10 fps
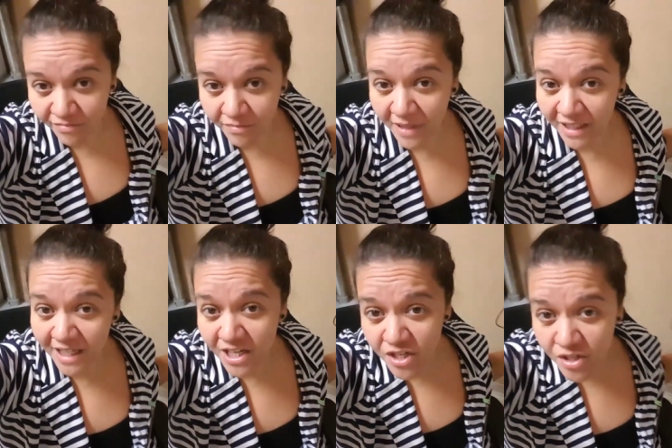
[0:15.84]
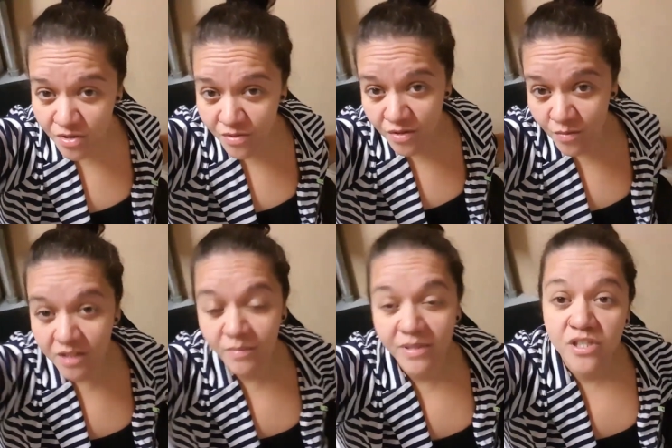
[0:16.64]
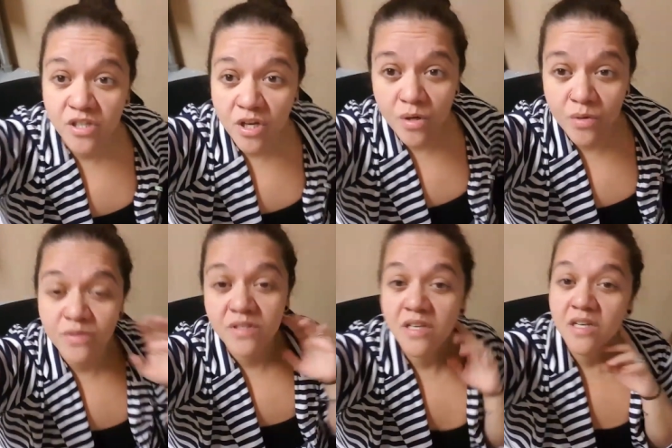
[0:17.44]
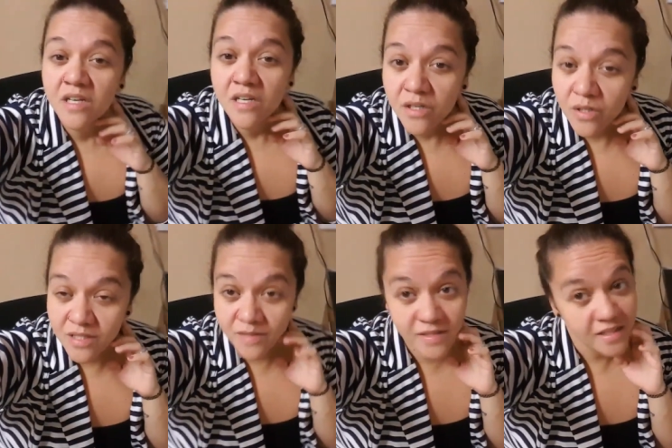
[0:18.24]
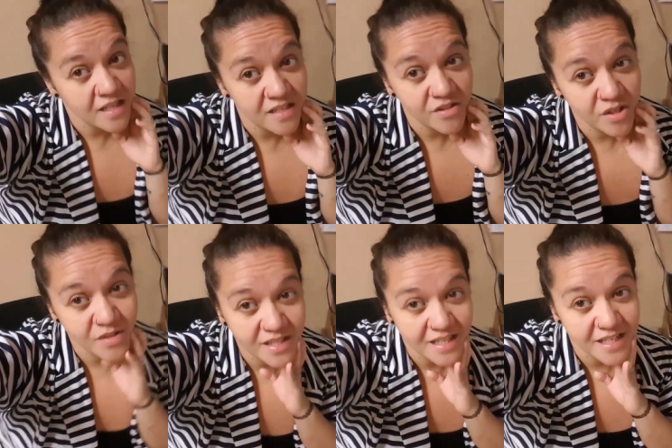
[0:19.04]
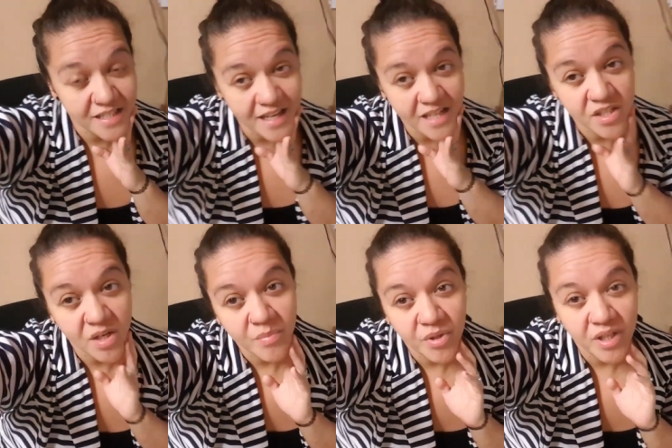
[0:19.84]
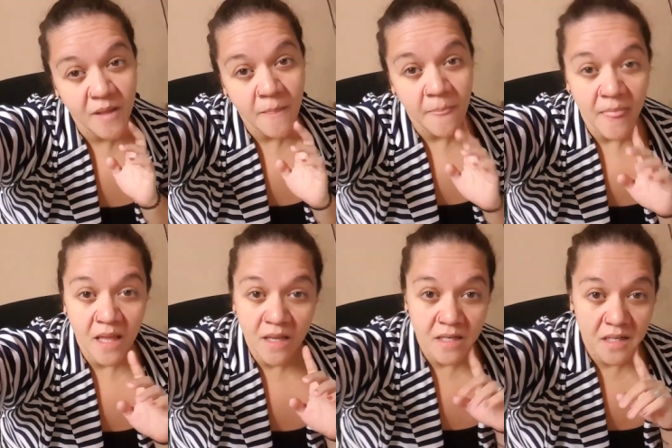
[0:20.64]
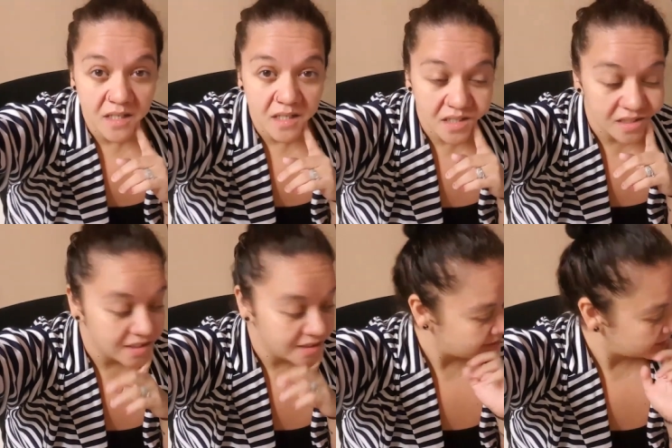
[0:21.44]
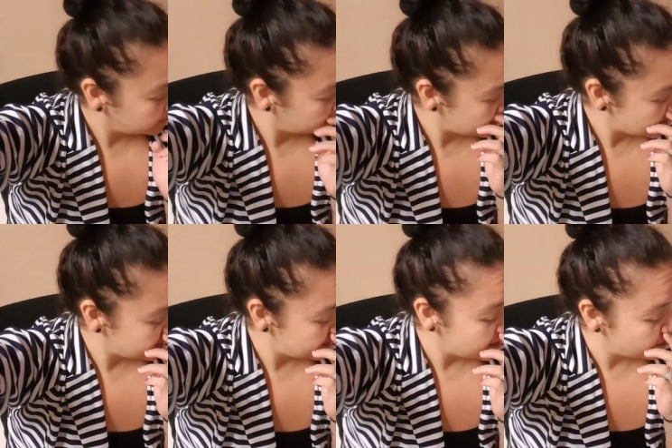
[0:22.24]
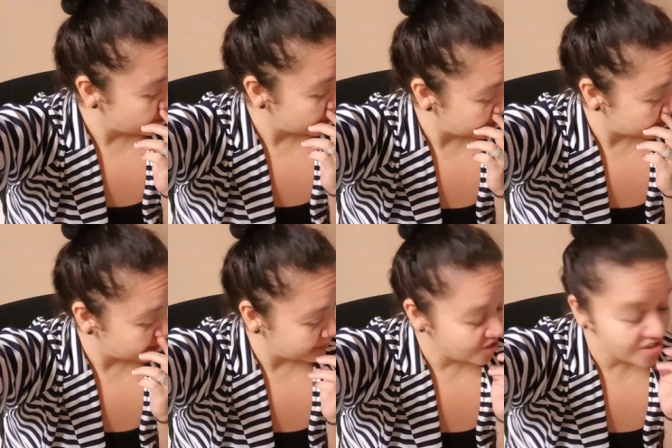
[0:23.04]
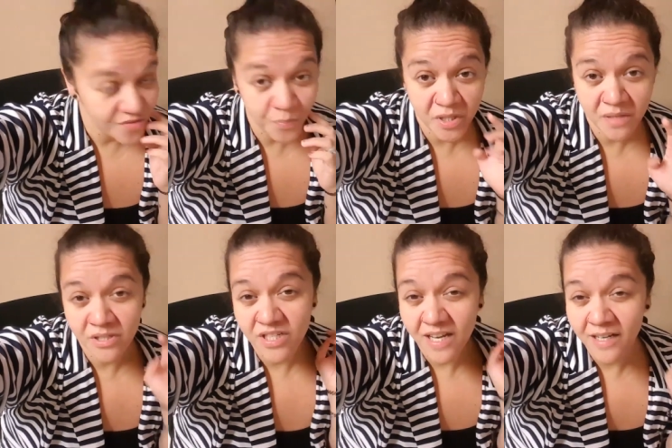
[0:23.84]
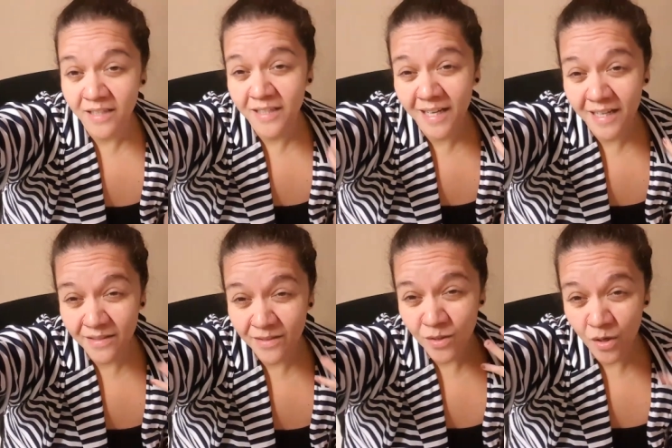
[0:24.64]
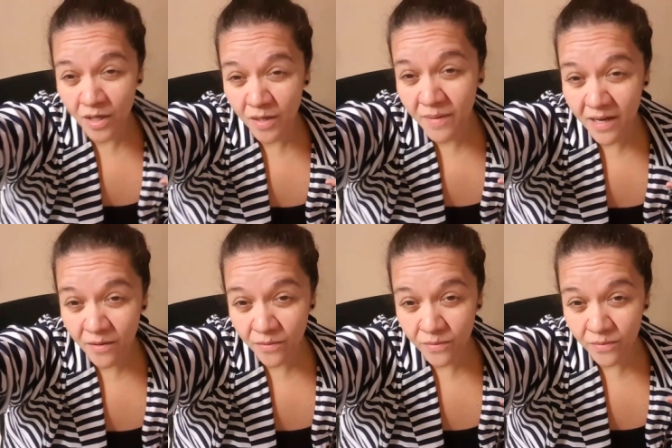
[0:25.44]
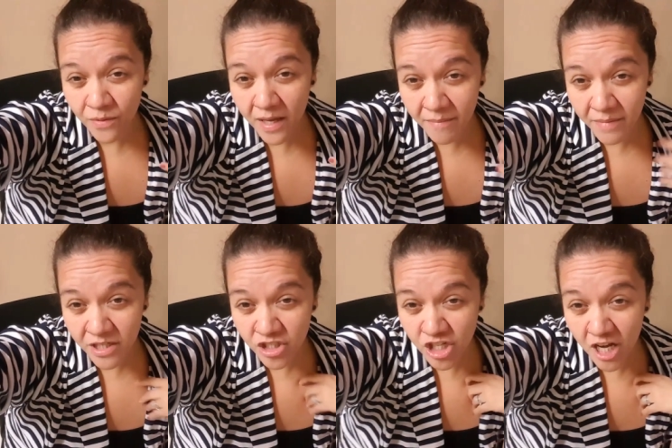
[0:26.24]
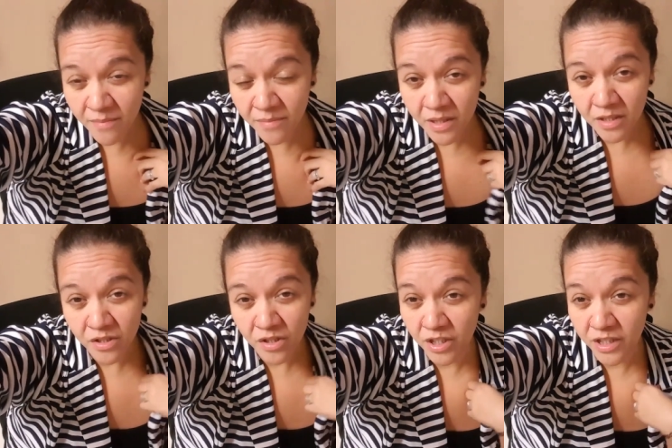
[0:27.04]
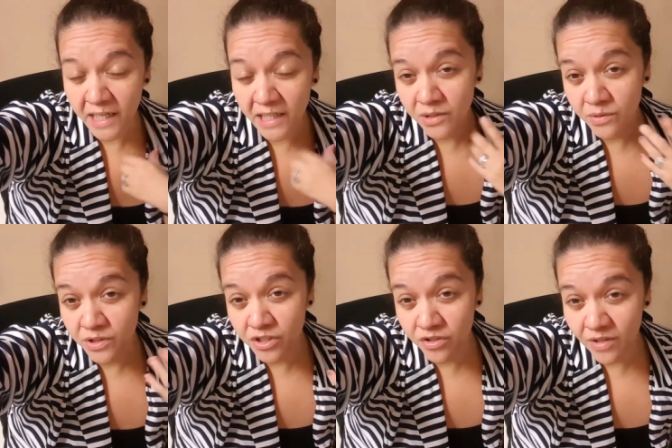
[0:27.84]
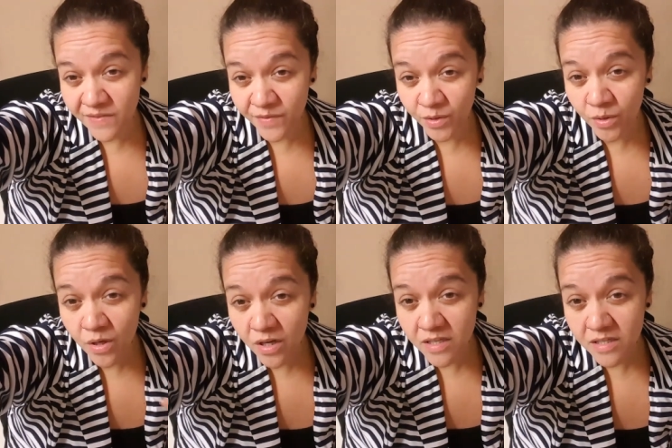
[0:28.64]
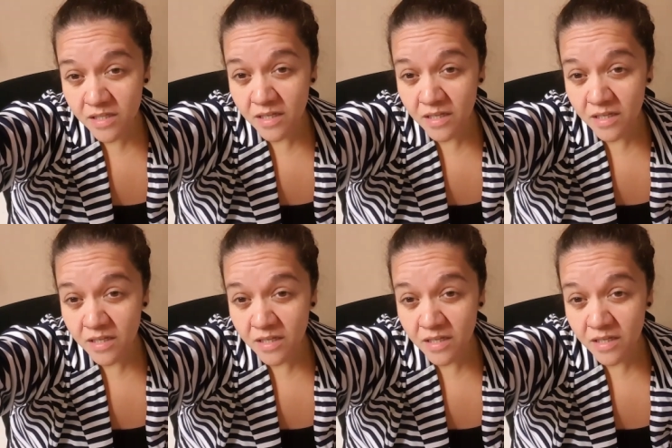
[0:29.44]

my Kindle to watch my shows. You know, tons of shows that I need to catch up on. Uh, let's see what. There's pretty much nothing I could talk about at my job. The only thing I do is just transfer calls